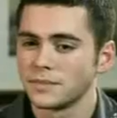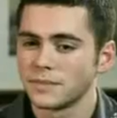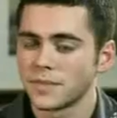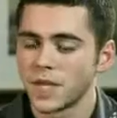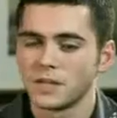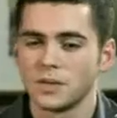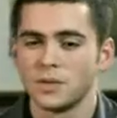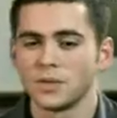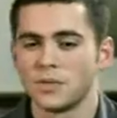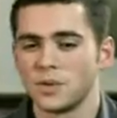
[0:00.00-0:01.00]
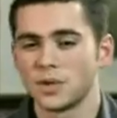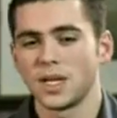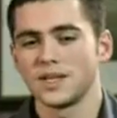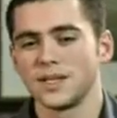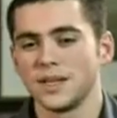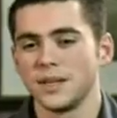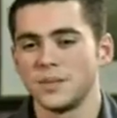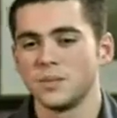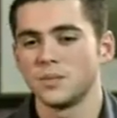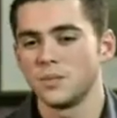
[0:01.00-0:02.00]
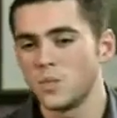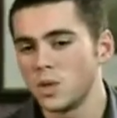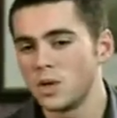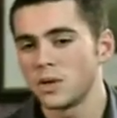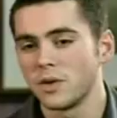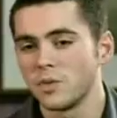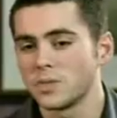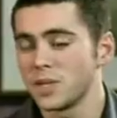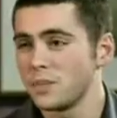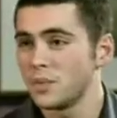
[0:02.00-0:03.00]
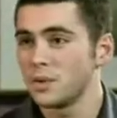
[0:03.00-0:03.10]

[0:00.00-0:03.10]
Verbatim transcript: not? I don't know, I suppose I like to keep work and home